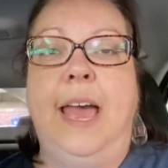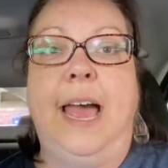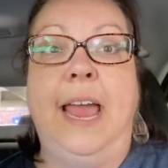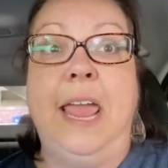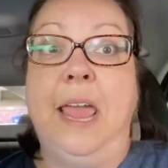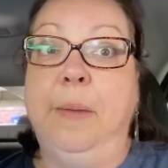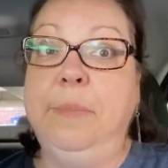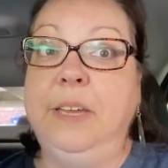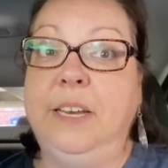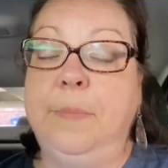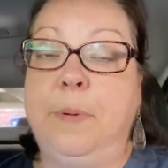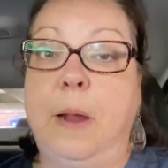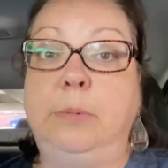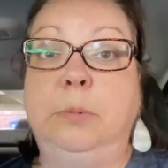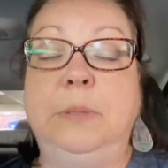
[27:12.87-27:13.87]
I am gonna
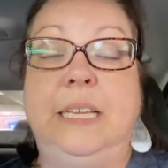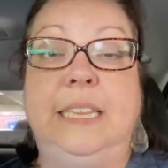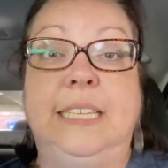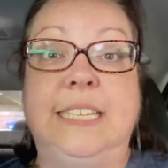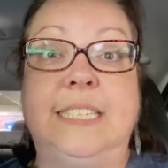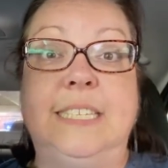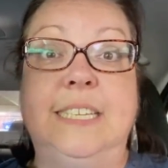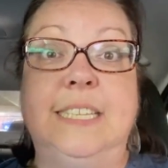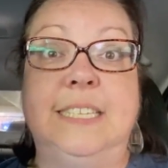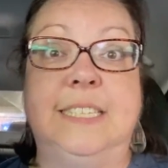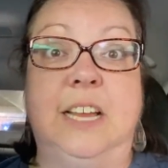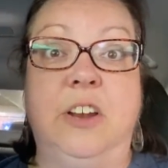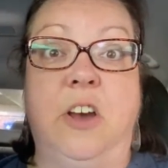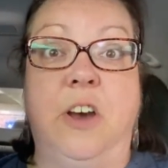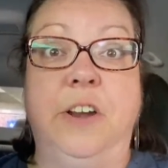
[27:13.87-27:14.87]
probably listen to this
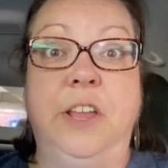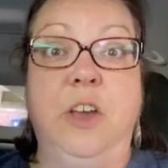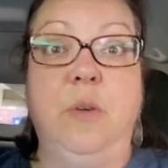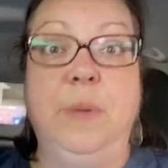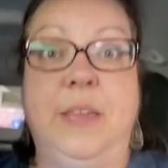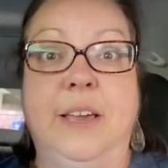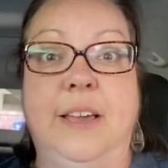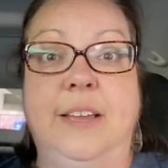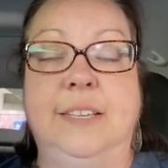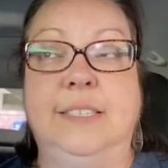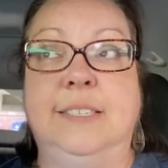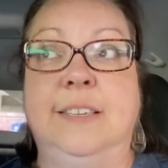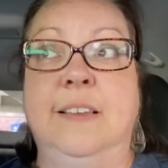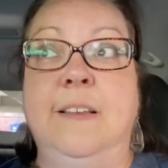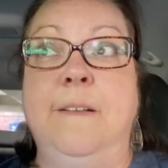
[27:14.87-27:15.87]
on audio
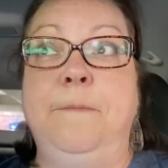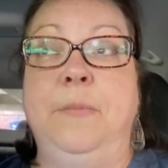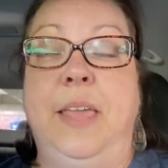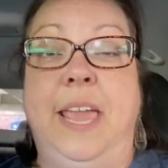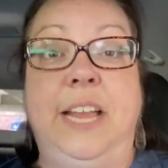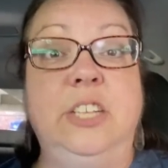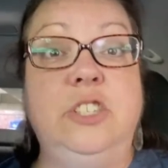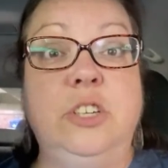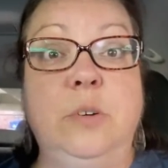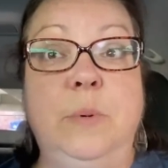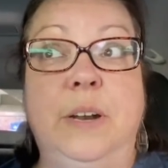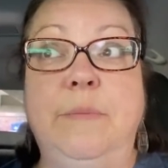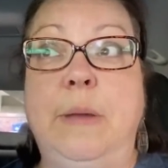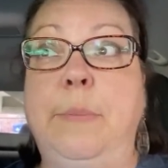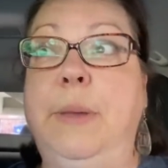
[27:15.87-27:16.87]
because Angel,
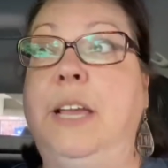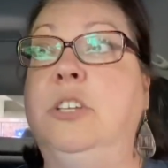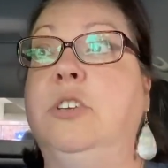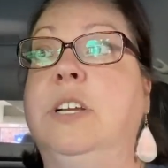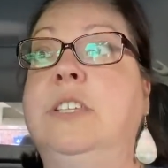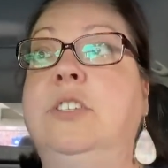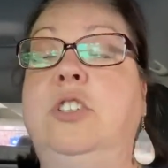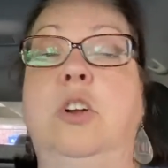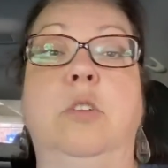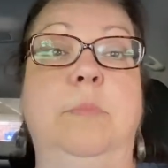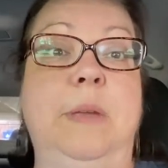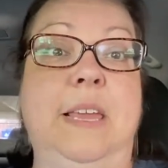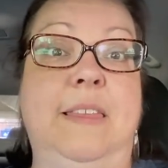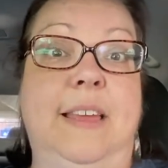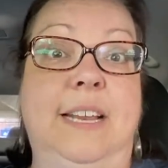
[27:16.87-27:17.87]
one of my patrons, told
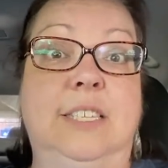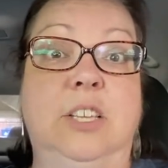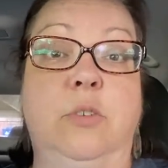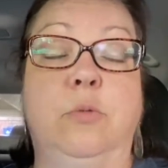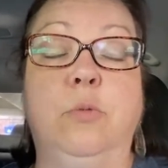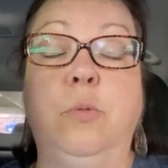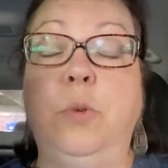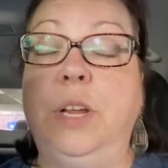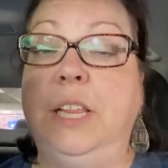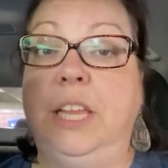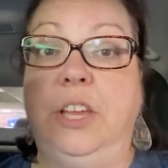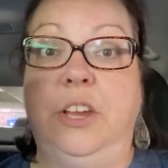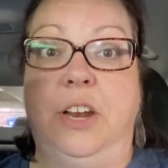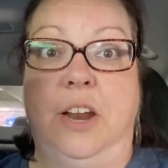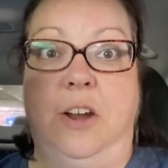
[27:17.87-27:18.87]
me that it's really
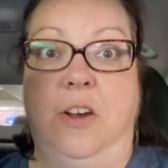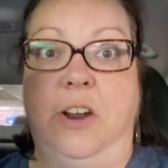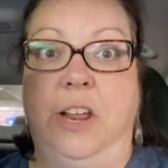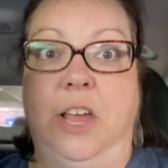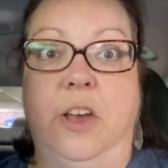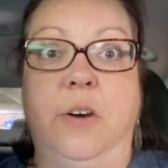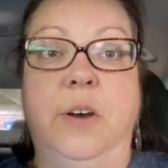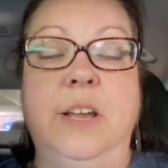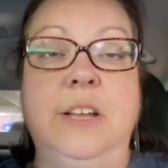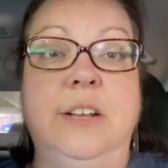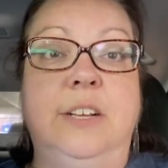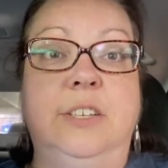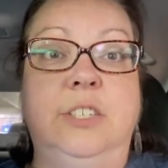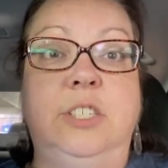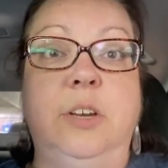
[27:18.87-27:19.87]
good on audio.
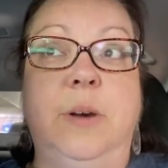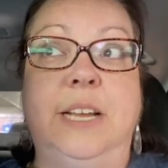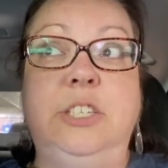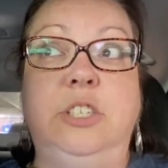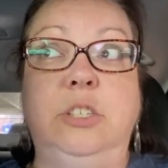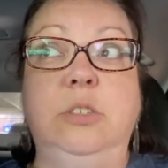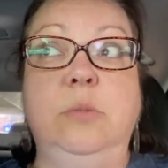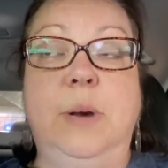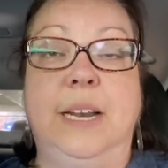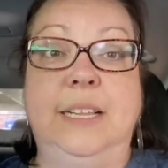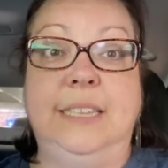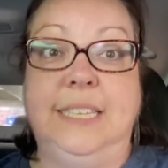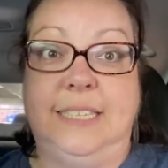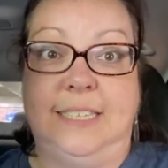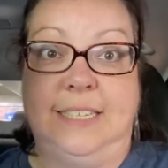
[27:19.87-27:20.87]
So I do wanna
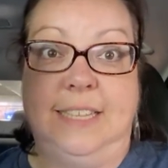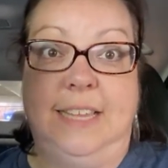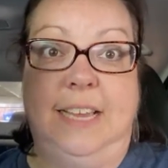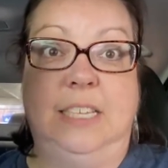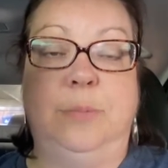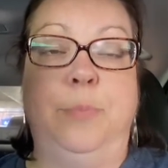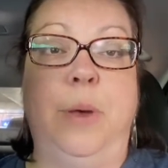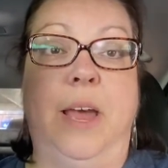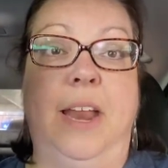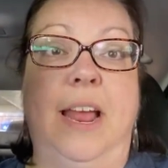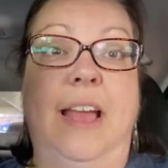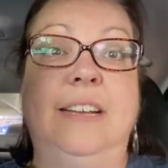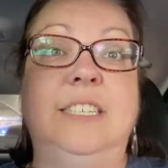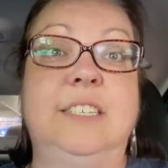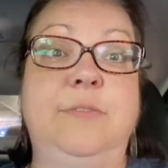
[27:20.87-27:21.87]
listen to this, but
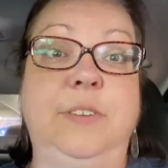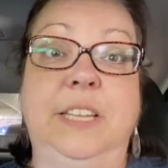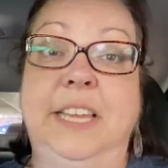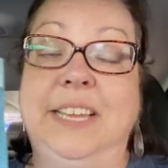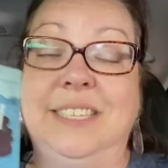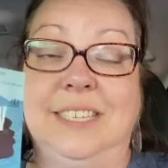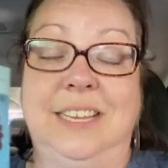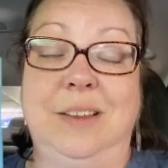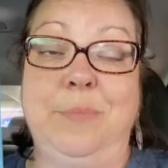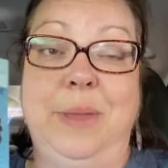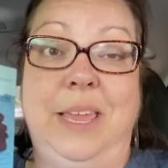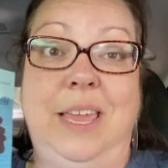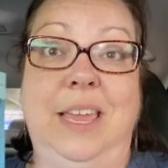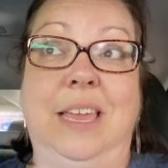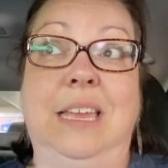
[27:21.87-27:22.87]
I just feel like it's gonna
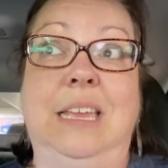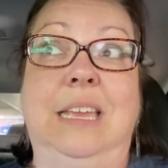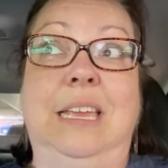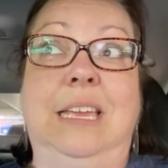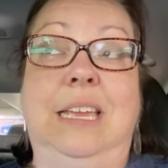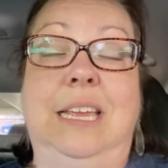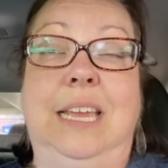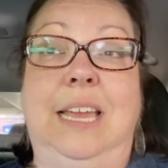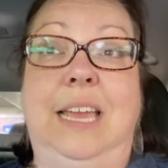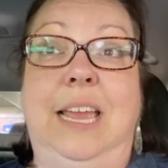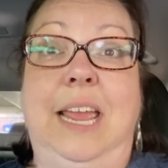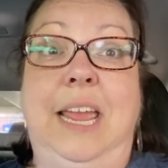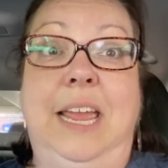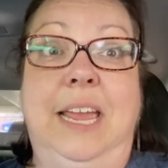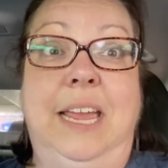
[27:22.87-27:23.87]
be
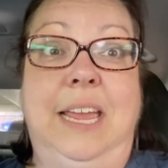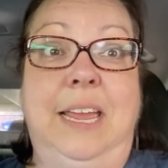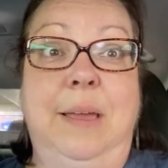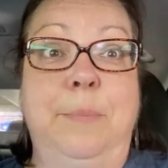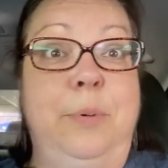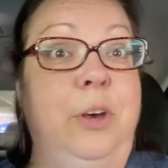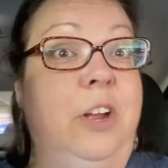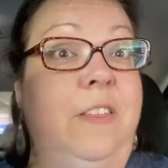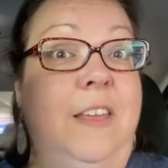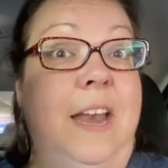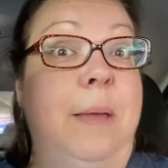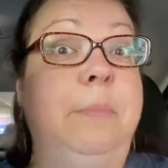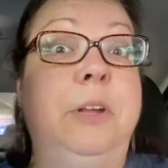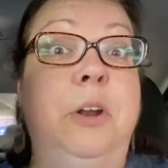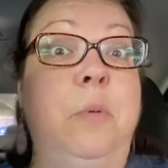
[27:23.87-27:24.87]
a book that
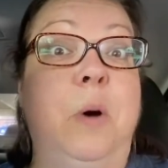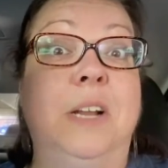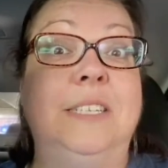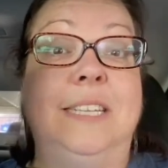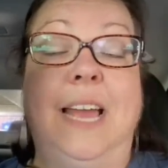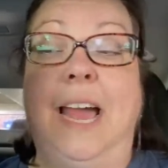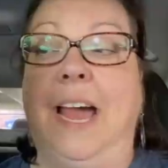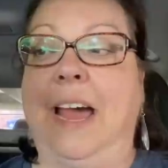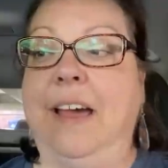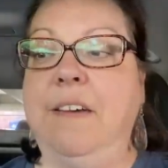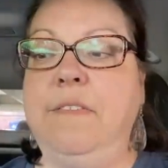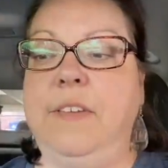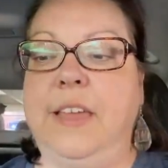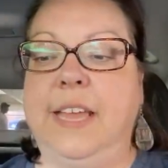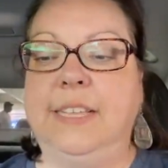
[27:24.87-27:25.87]
I'm gonna want to
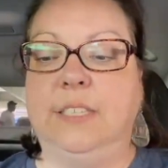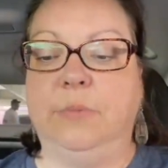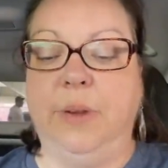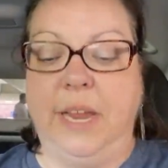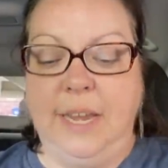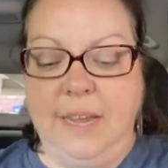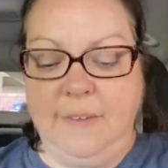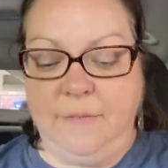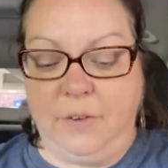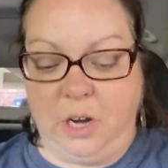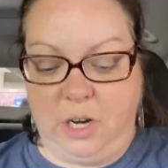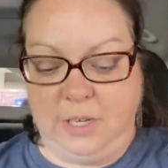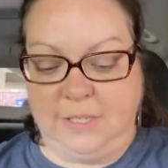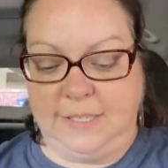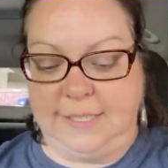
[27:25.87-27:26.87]
have. It's written in
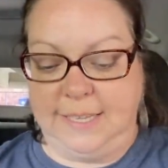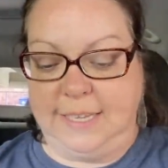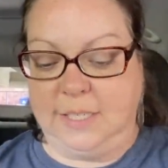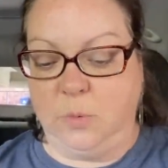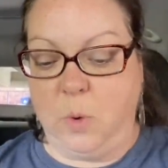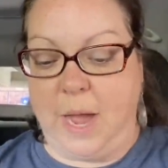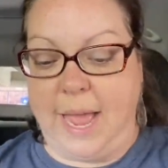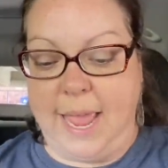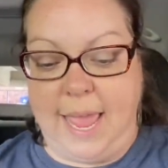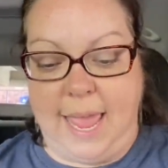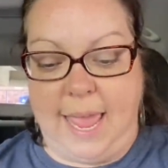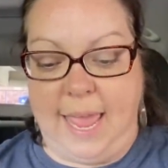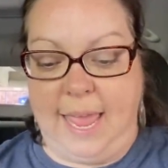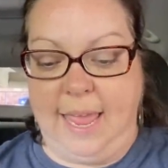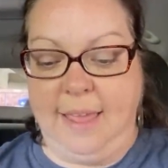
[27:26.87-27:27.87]
verse, it's
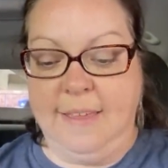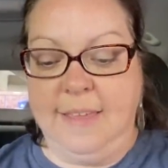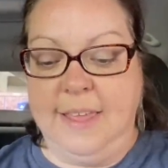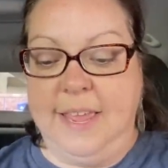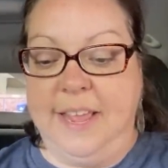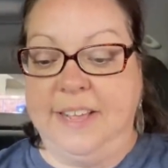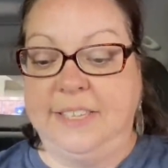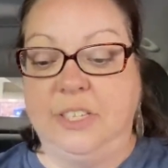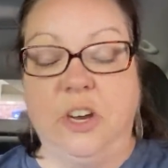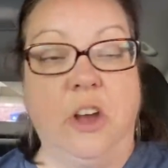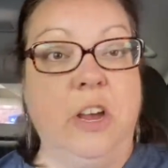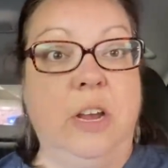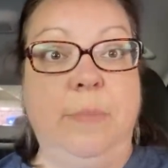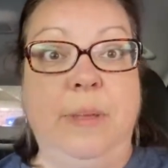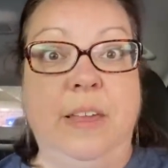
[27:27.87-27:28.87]
YA. It's
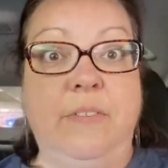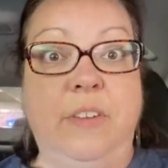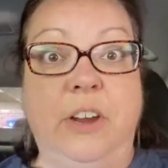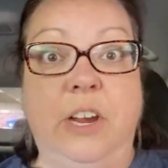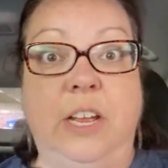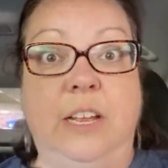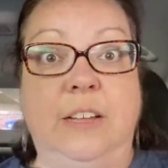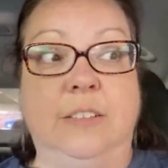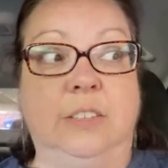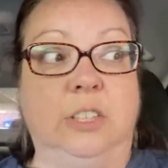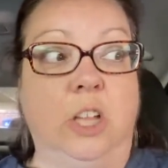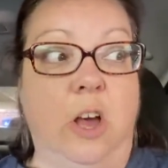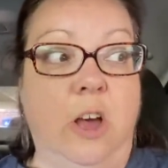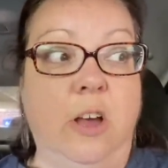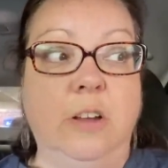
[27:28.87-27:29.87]
not gonna be a very
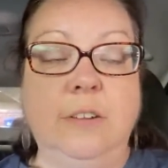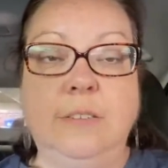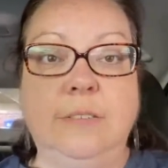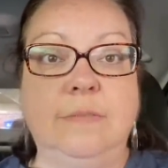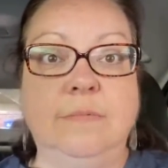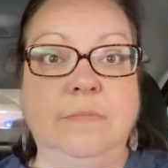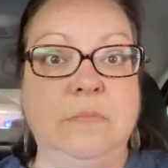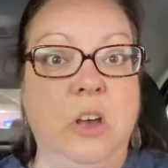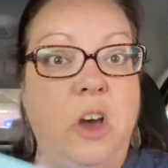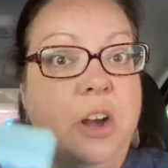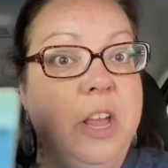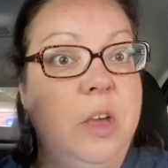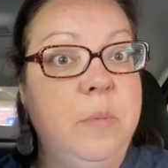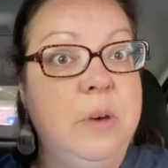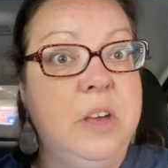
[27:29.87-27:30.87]
long
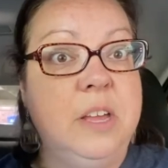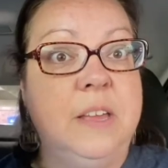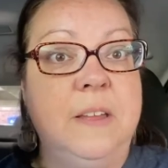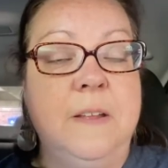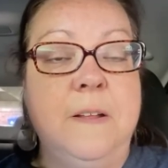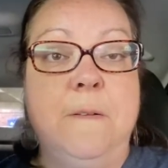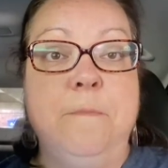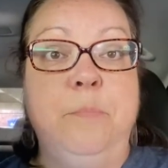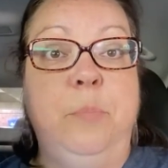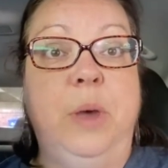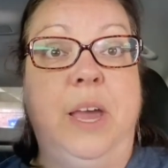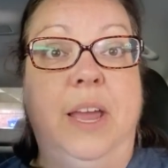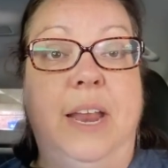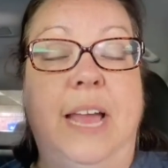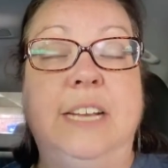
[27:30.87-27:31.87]
audiobook,
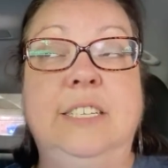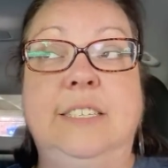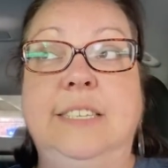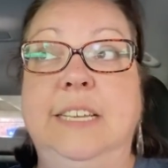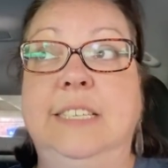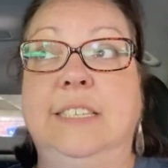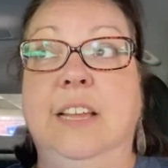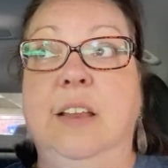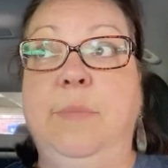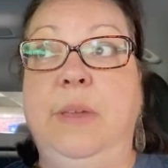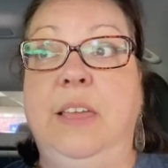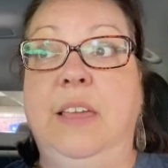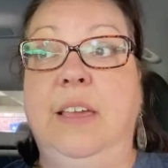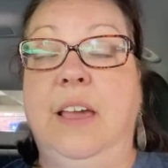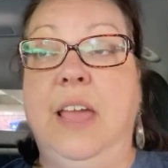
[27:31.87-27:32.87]
but I just think it's gonna
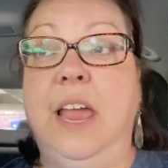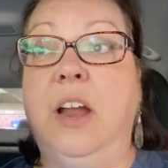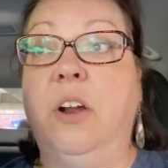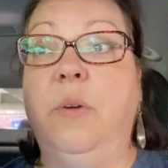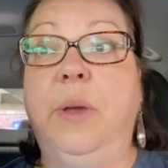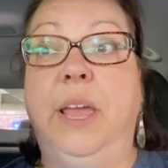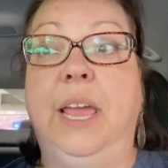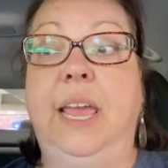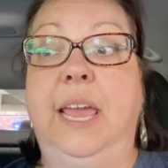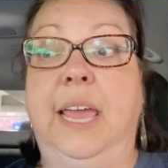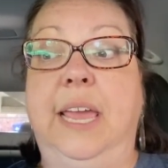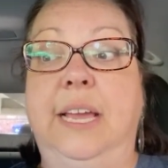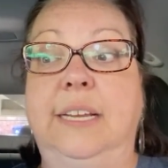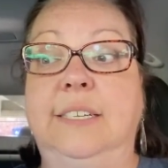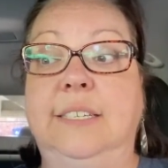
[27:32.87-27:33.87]
be a harrowing
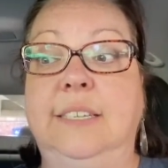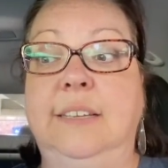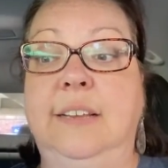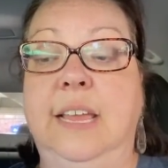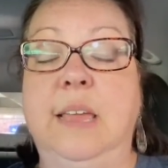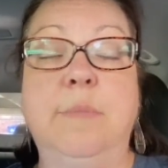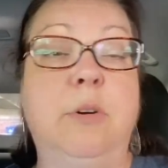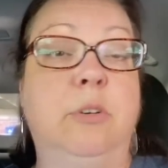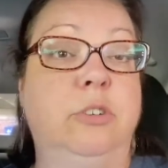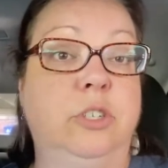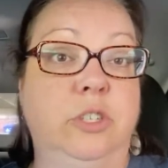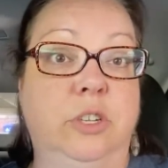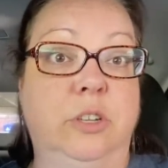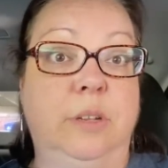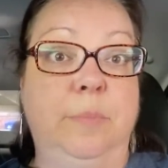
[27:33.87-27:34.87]
and
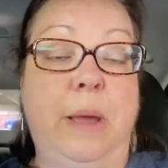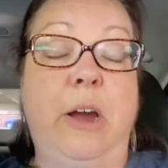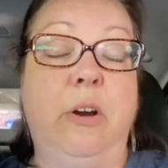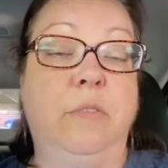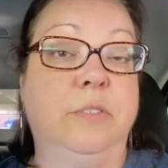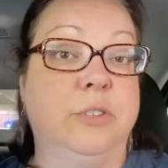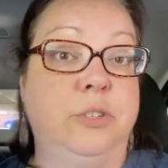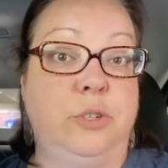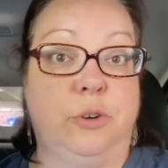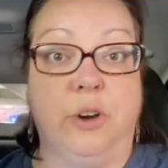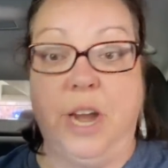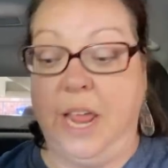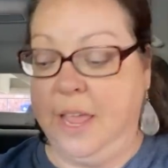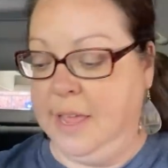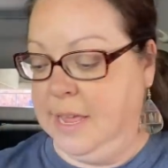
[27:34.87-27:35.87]
emotional and powerful
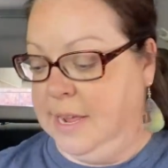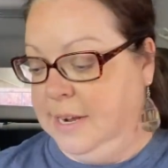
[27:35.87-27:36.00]
story.